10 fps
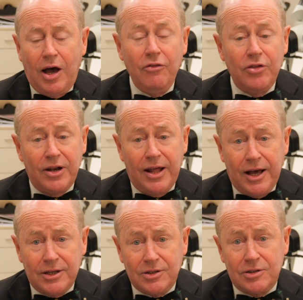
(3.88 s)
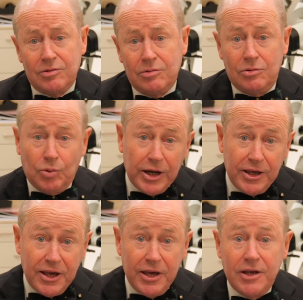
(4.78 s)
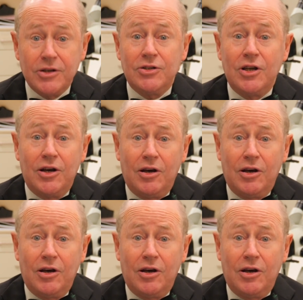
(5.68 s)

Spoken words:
Over the last 20 years,